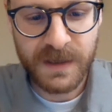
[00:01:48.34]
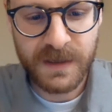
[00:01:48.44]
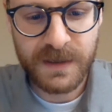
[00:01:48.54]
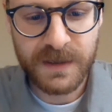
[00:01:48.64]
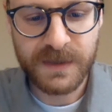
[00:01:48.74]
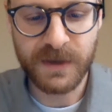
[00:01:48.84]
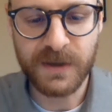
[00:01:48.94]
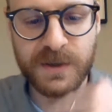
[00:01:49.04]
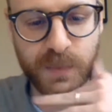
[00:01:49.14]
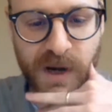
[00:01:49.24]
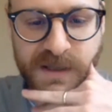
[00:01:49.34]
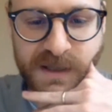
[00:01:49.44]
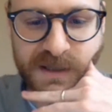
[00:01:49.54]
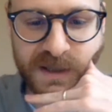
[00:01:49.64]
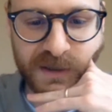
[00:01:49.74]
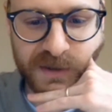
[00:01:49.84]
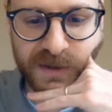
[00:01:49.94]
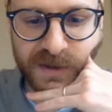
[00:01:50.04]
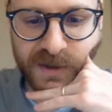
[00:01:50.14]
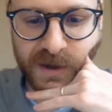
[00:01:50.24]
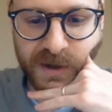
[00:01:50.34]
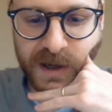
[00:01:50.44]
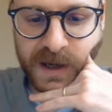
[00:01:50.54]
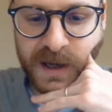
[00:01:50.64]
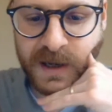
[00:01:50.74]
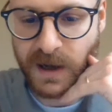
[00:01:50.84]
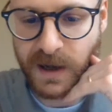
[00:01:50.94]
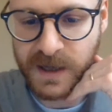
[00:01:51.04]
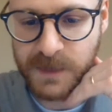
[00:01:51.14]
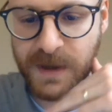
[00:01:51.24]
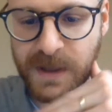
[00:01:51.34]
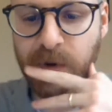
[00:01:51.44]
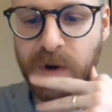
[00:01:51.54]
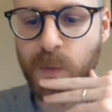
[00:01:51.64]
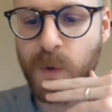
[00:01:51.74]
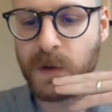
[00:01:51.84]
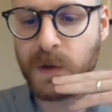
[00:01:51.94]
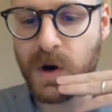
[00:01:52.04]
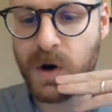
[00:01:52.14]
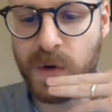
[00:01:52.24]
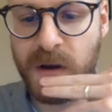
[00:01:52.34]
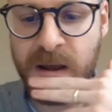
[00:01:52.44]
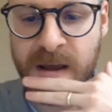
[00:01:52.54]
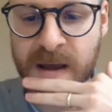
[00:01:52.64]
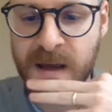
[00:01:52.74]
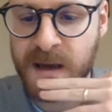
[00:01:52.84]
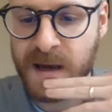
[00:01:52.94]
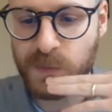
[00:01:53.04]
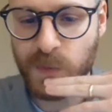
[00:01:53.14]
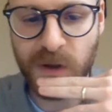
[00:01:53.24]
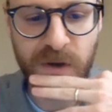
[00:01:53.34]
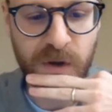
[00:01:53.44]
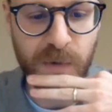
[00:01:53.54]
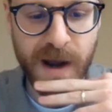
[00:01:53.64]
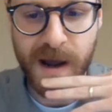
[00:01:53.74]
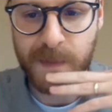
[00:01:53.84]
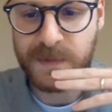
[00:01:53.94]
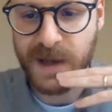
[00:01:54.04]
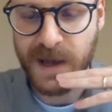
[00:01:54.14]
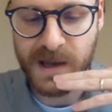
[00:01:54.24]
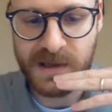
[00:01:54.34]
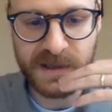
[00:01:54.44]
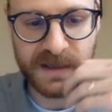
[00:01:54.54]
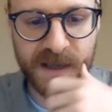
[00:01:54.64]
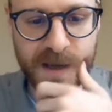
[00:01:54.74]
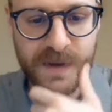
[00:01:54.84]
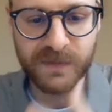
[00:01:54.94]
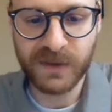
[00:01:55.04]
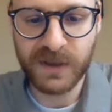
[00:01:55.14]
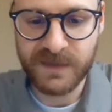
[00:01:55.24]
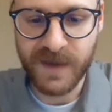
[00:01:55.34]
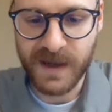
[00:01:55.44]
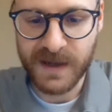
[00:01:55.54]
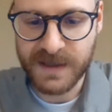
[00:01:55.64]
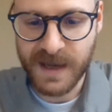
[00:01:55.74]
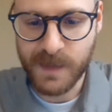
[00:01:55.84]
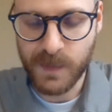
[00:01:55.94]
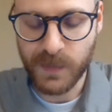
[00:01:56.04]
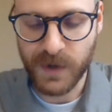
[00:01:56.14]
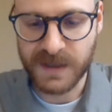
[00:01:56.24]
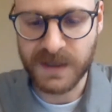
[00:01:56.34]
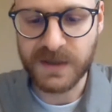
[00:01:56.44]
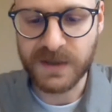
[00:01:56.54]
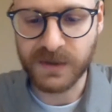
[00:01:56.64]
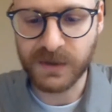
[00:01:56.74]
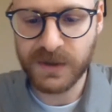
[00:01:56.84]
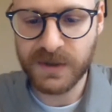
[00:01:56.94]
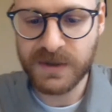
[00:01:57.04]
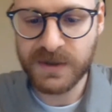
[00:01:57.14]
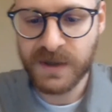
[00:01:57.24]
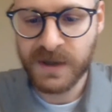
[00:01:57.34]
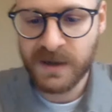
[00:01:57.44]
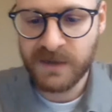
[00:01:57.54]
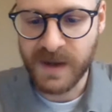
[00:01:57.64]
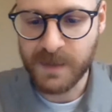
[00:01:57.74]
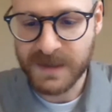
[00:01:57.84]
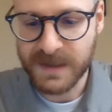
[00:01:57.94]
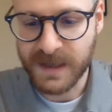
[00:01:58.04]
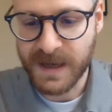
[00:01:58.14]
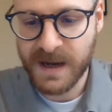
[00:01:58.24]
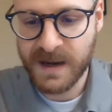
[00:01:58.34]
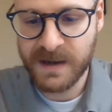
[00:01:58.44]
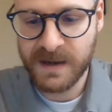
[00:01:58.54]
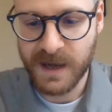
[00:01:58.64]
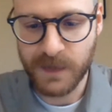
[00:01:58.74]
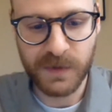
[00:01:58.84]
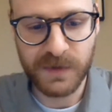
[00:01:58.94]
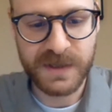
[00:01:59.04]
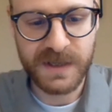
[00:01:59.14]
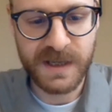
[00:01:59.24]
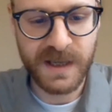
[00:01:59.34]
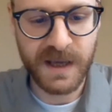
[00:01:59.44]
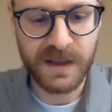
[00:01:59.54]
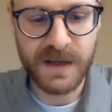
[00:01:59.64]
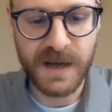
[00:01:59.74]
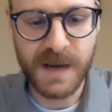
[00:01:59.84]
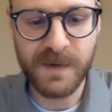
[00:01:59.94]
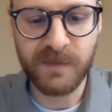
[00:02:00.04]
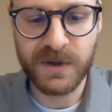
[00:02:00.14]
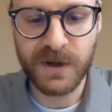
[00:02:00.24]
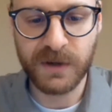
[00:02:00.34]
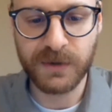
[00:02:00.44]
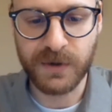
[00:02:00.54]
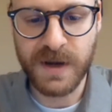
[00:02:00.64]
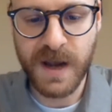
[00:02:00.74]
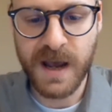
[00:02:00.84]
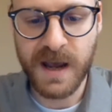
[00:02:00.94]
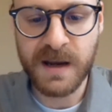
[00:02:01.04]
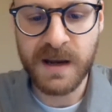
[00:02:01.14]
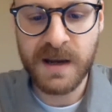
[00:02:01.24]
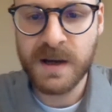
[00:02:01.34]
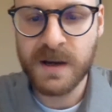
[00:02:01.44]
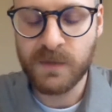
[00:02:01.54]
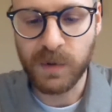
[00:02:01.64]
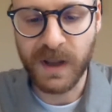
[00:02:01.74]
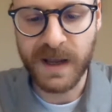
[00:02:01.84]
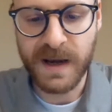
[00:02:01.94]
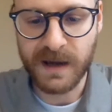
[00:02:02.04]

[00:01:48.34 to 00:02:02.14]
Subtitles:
Sartre's presence in Deleuze's thought is by this point well known, as well known perhaps as is the ambivalence of that same presence. Deleuze famously, and we will see that the name of Michel Tournier will play a not